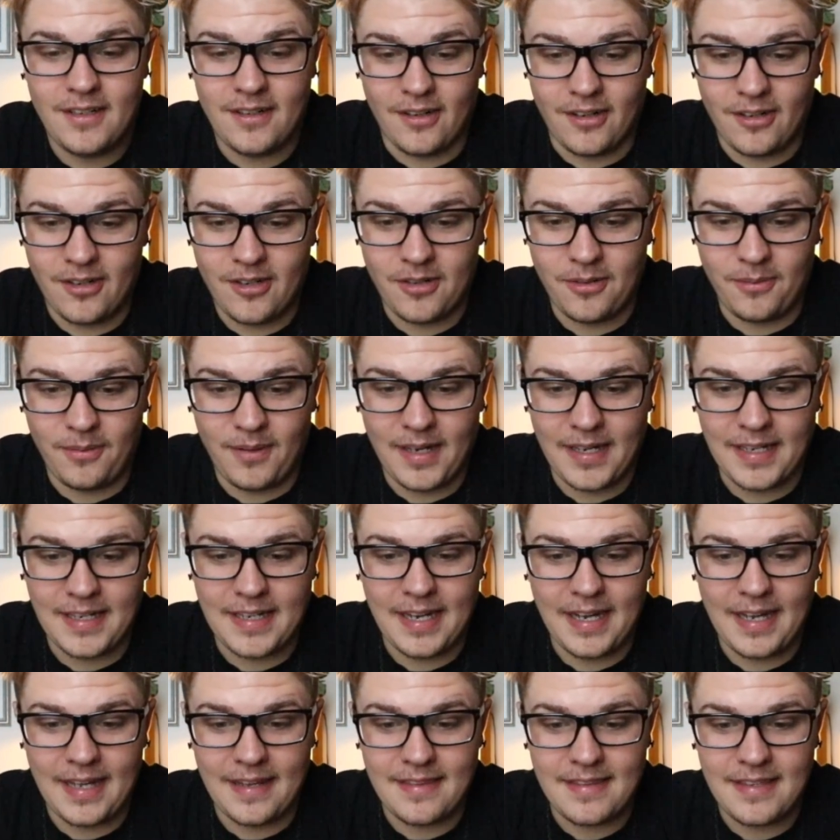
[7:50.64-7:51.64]
Oh my
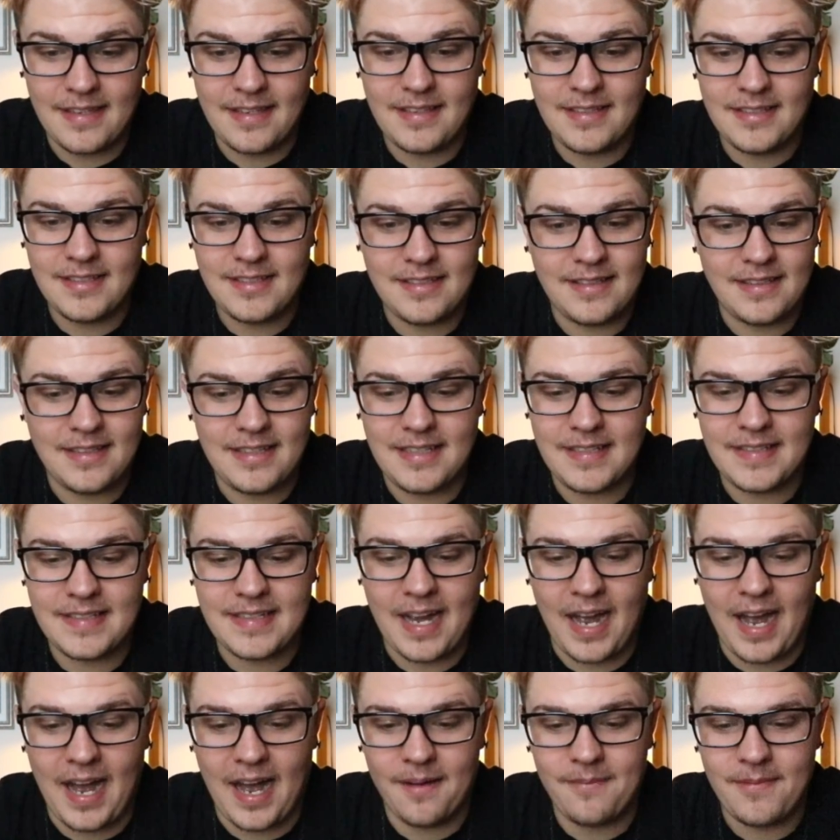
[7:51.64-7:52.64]
god, these these
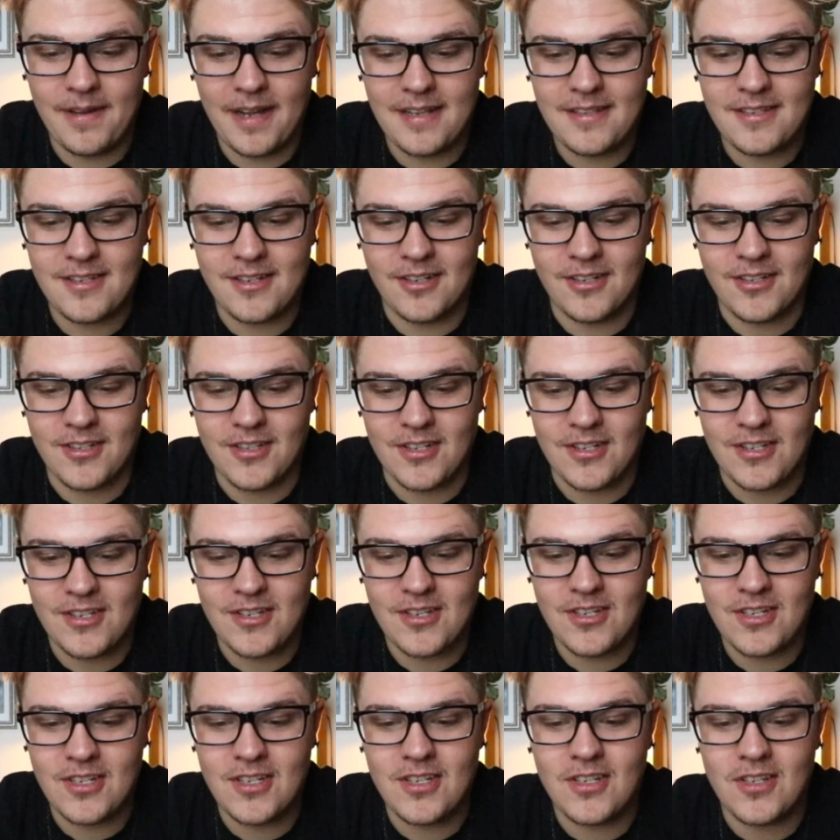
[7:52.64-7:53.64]
comments are just
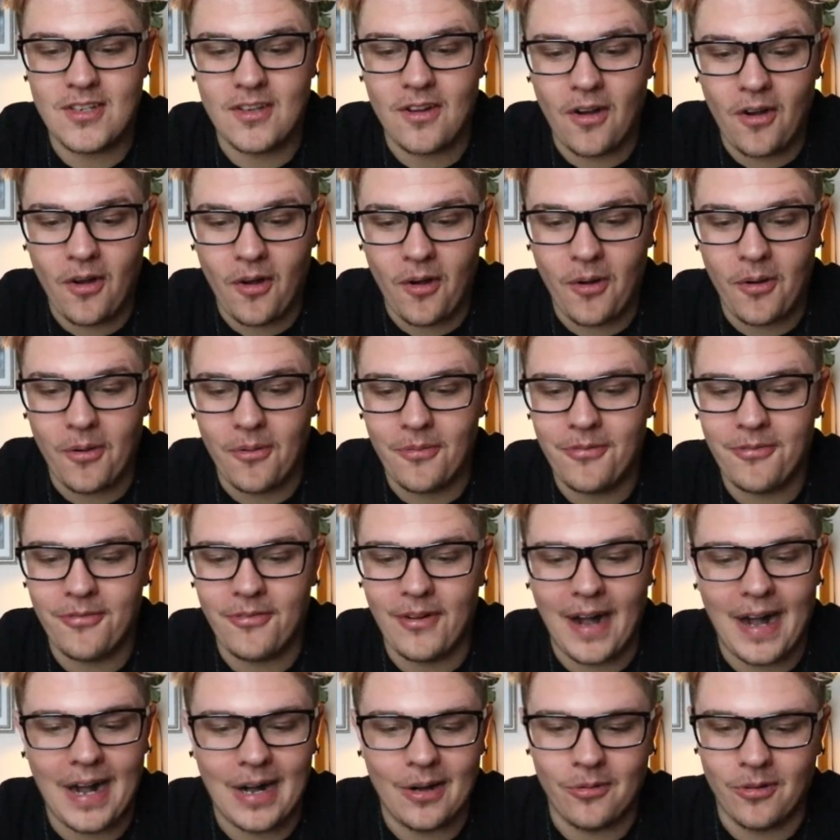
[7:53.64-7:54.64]
so
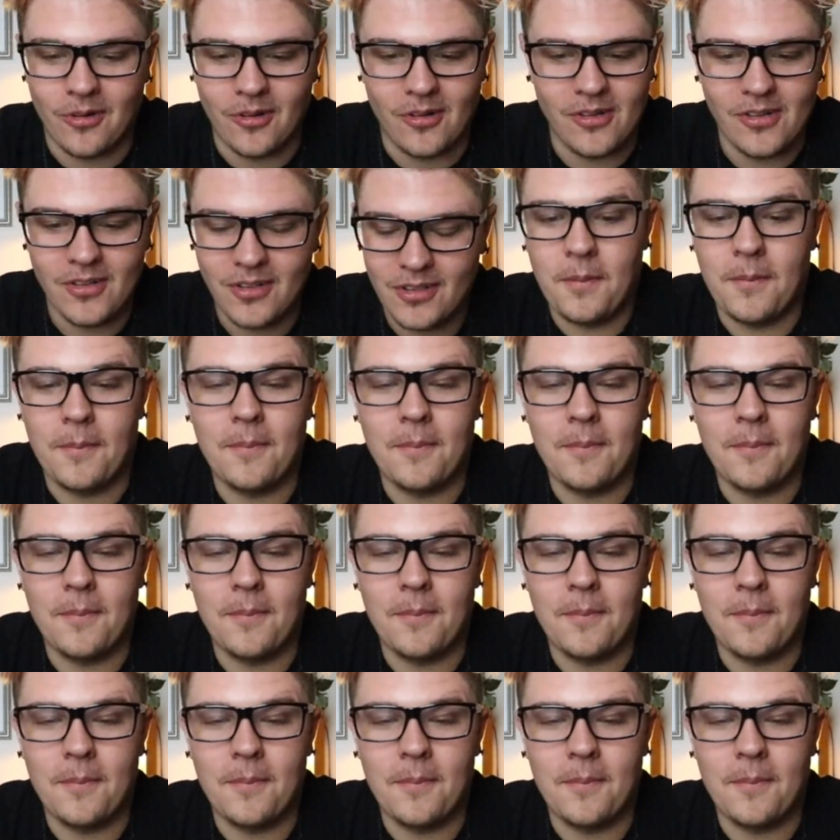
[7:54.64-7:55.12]
foul.